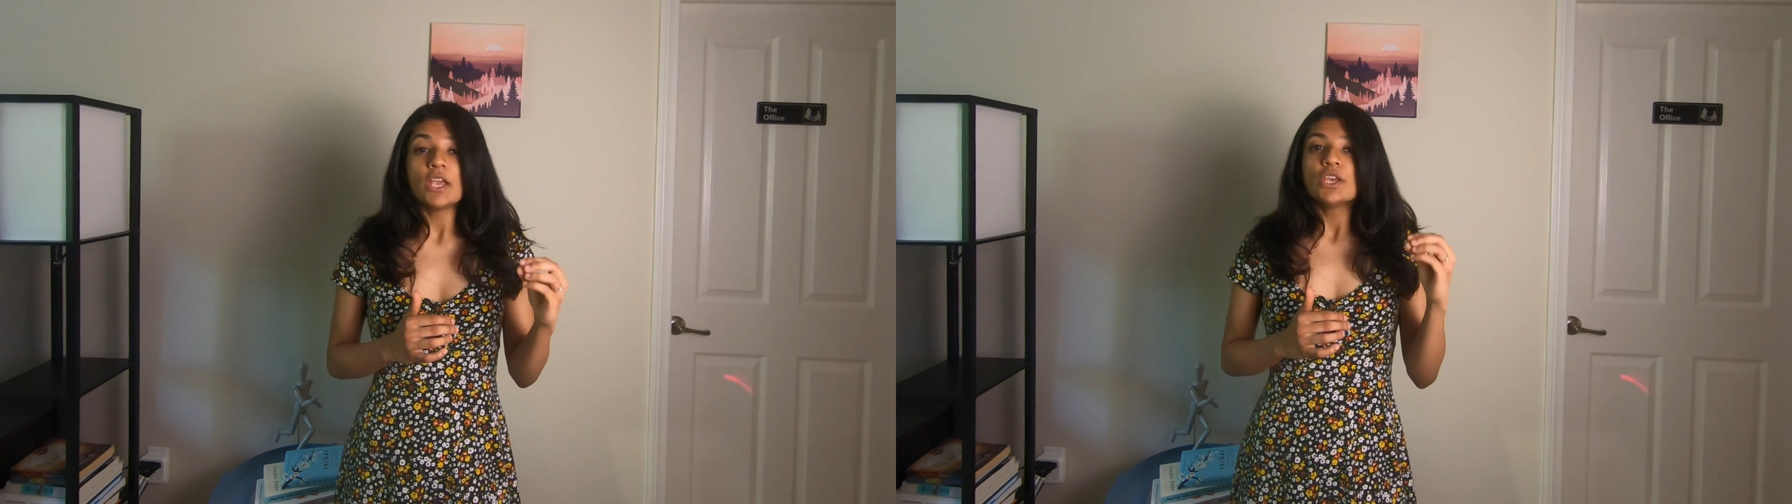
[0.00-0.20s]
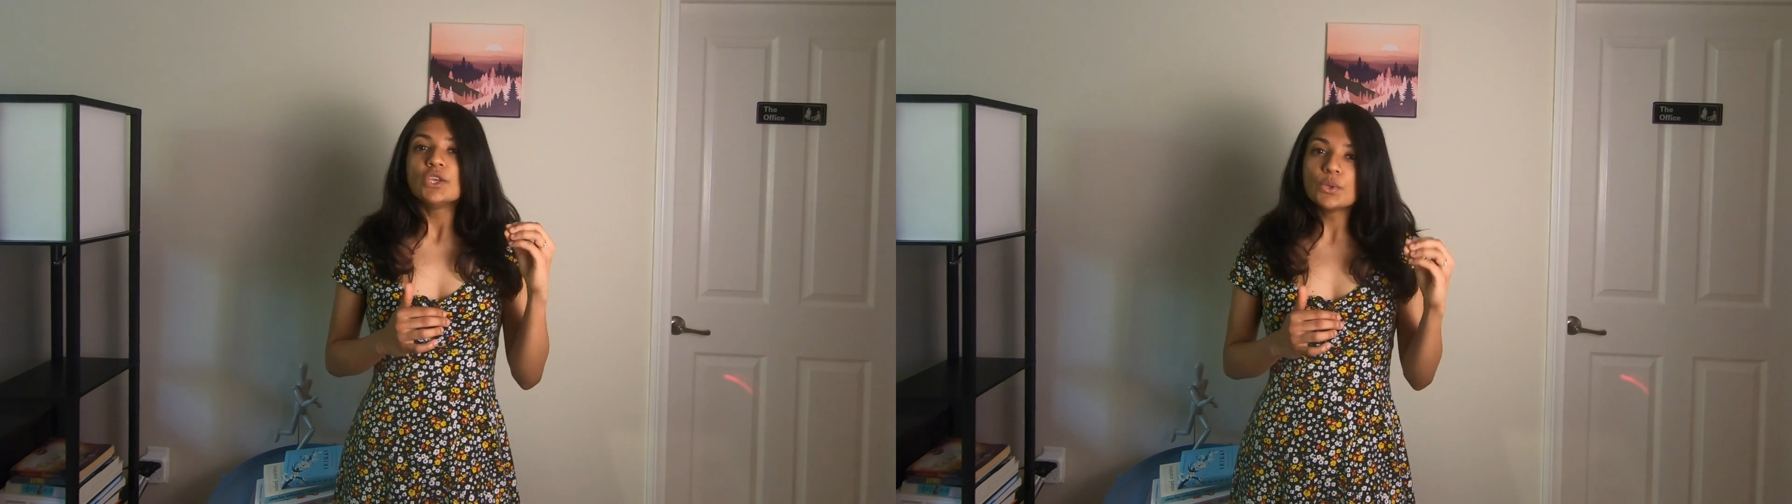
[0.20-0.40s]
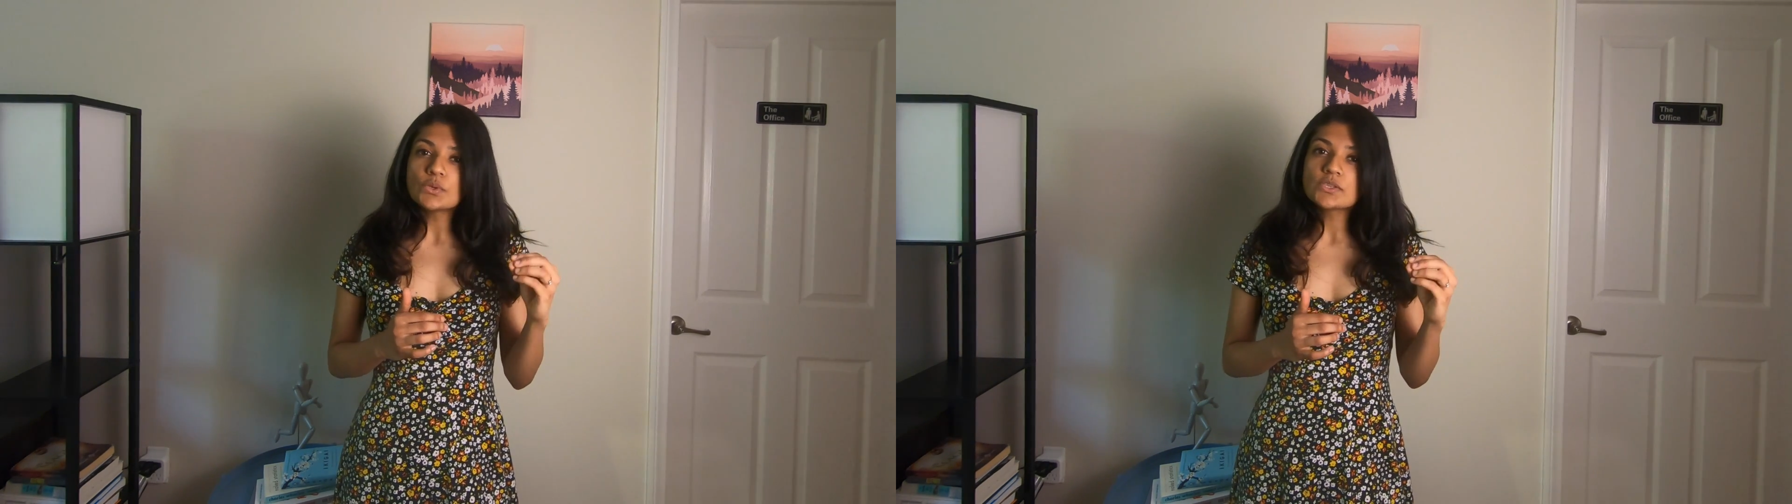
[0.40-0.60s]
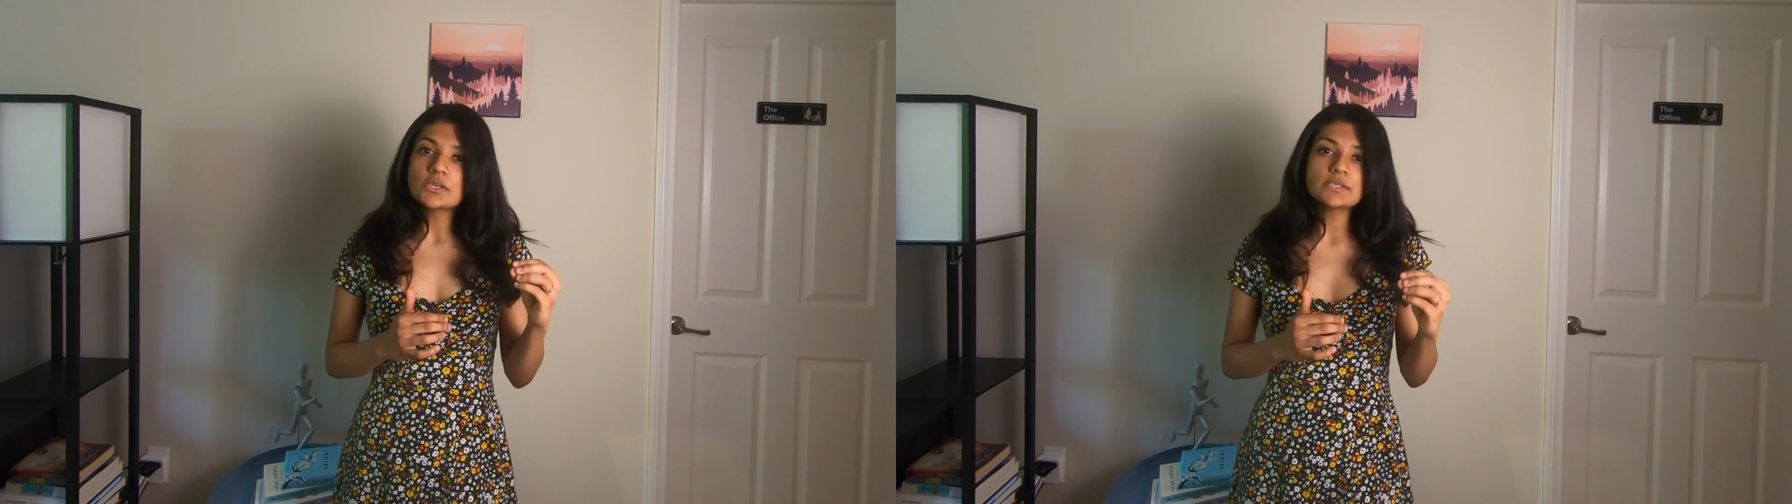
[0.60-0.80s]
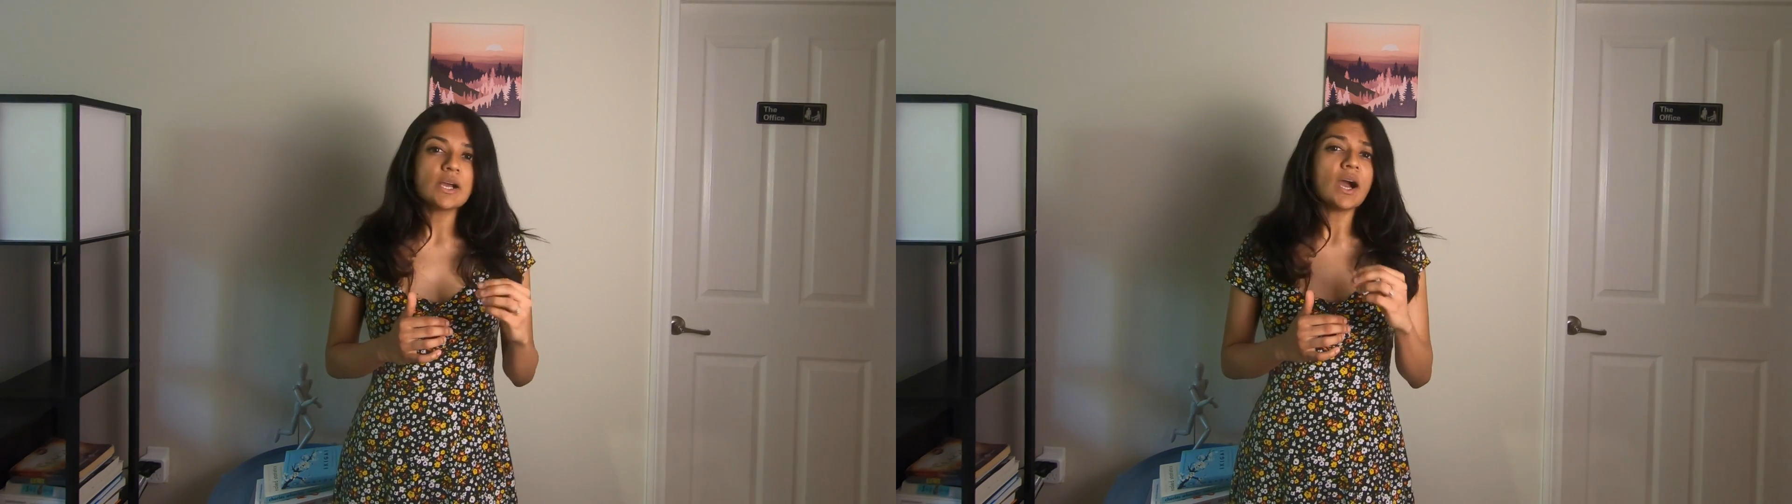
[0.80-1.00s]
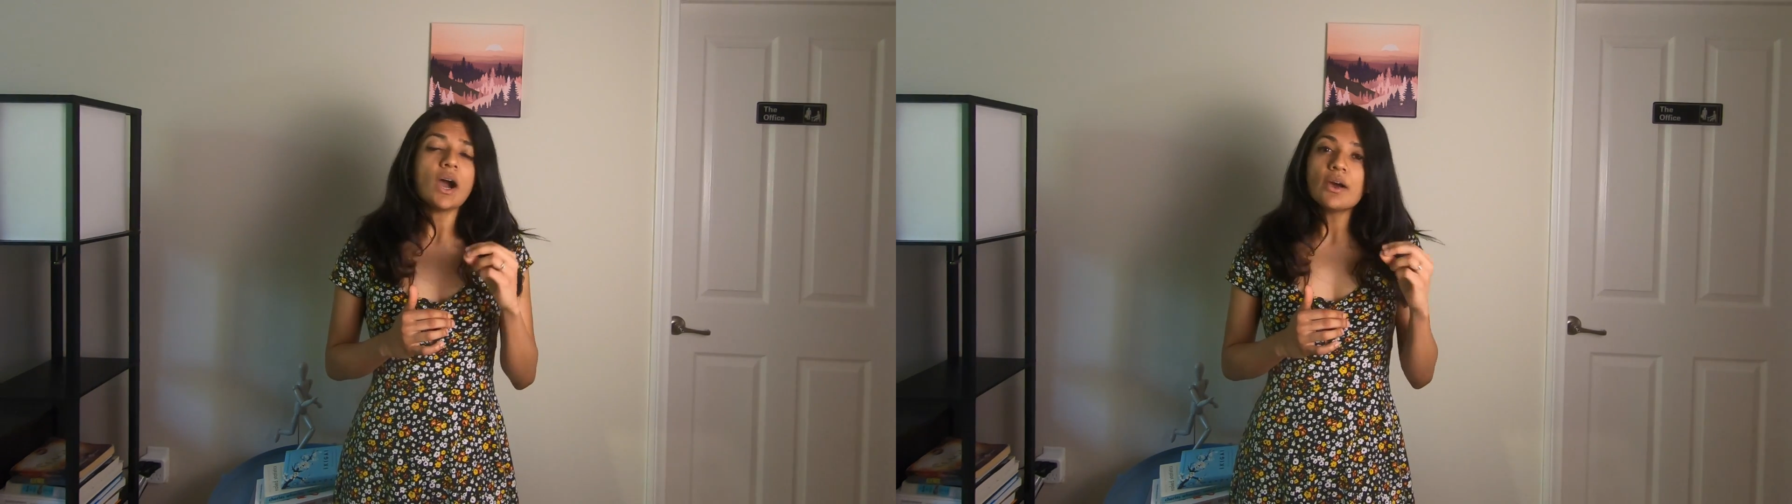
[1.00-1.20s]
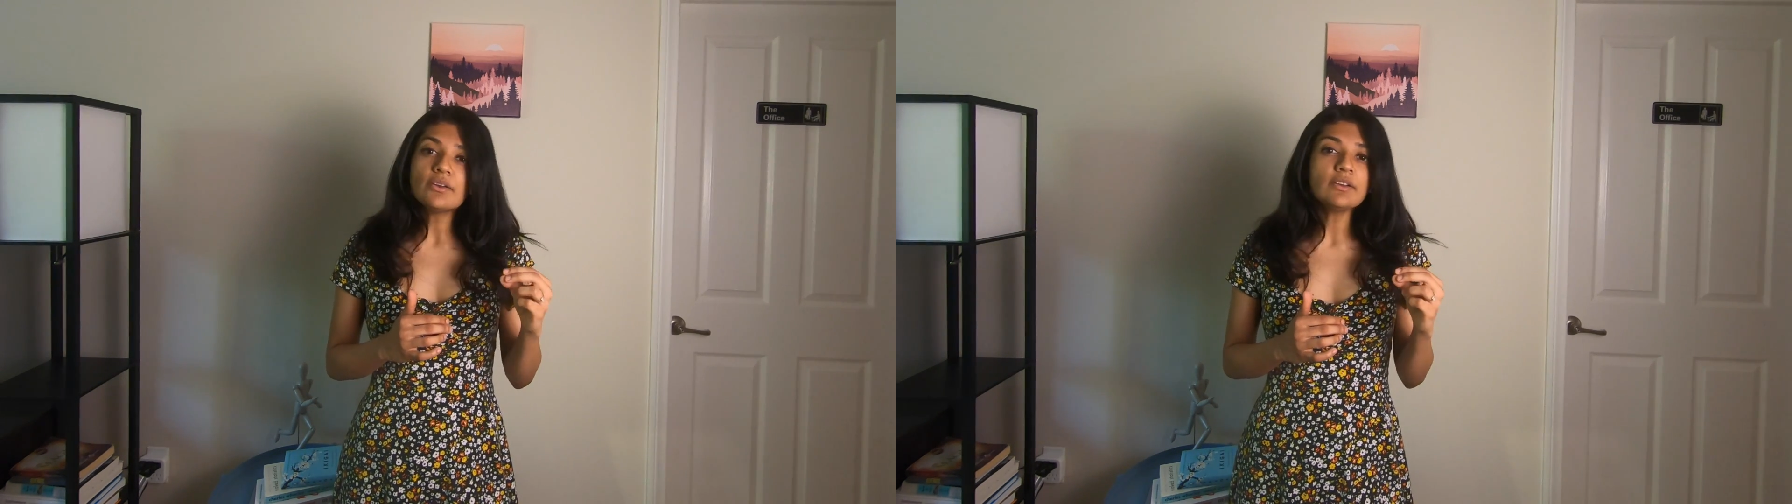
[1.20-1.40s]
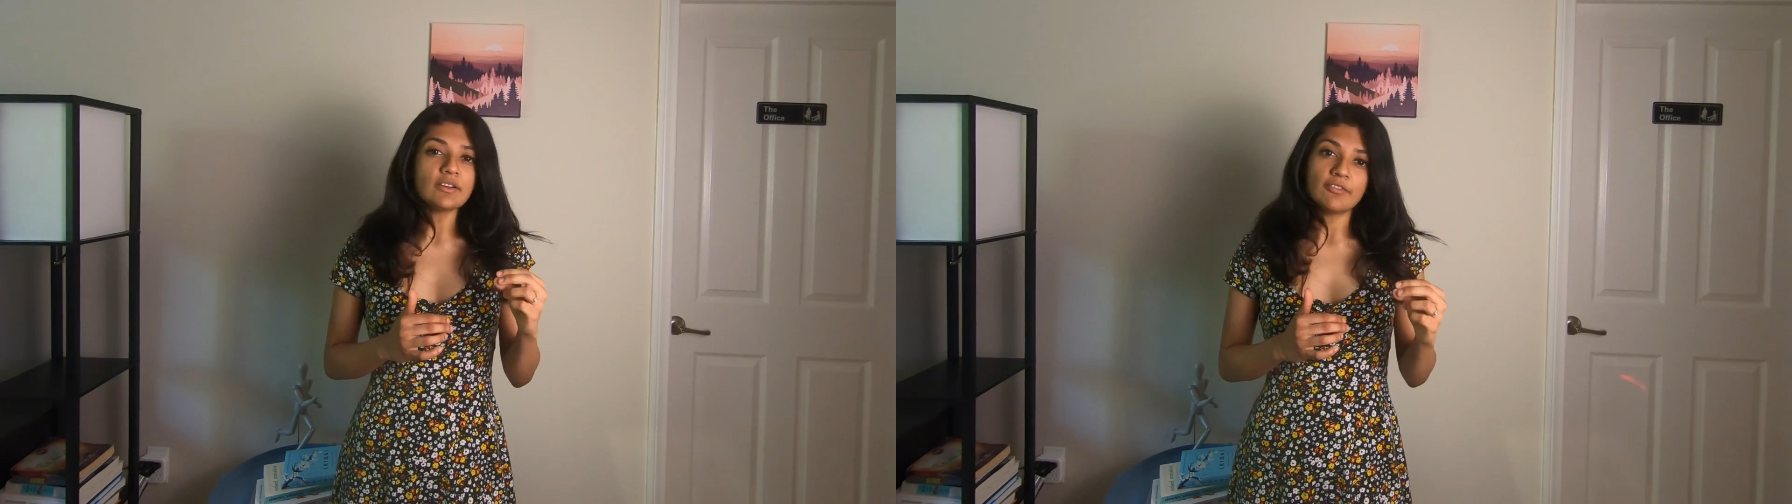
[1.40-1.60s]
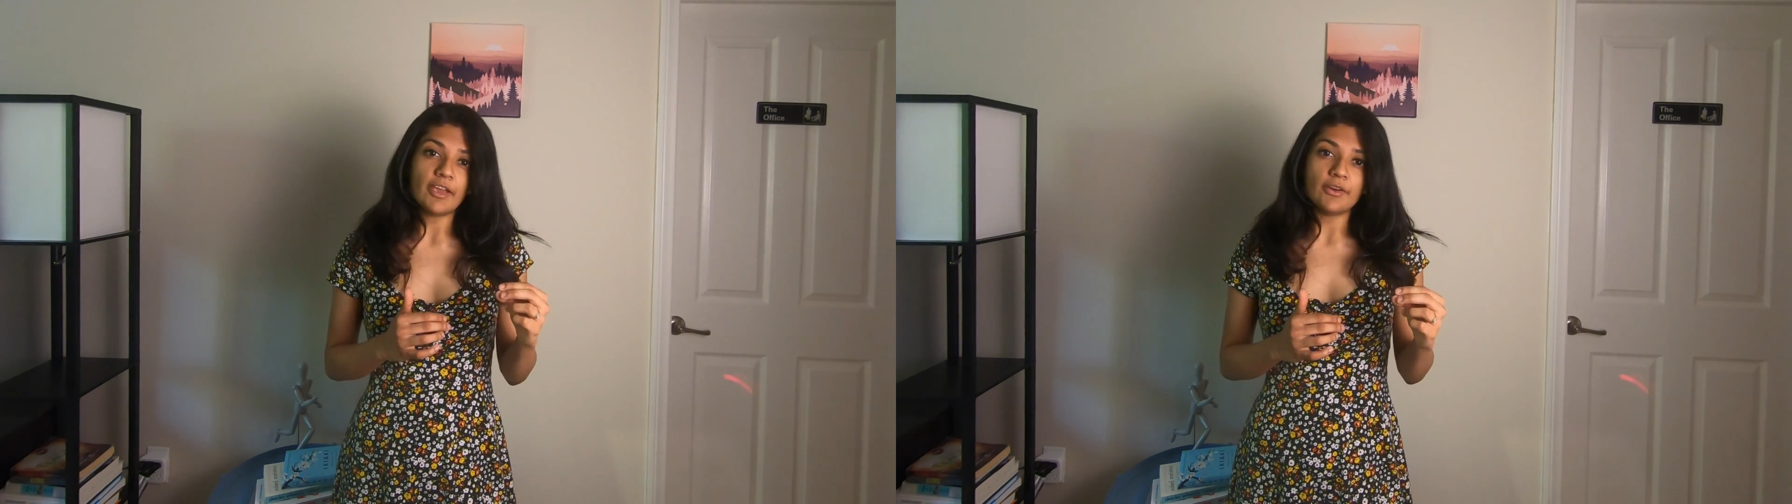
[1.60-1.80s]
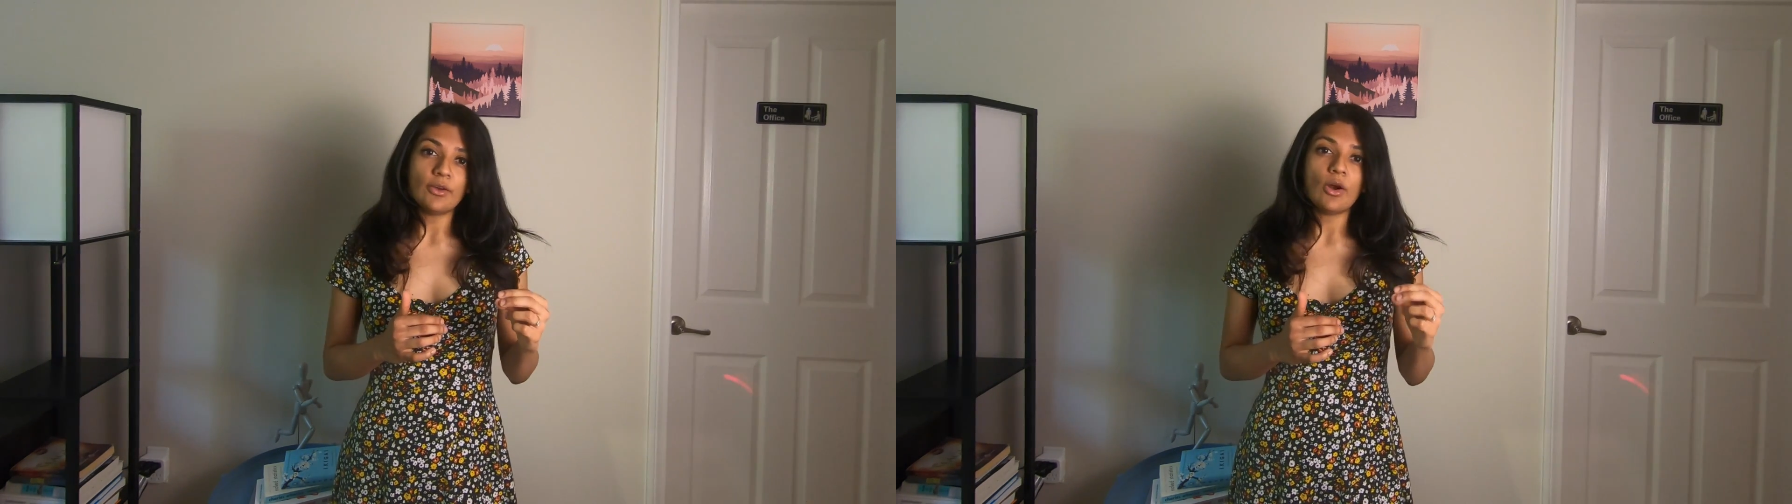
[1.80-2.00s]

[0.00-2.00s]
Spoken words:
Users aren't aware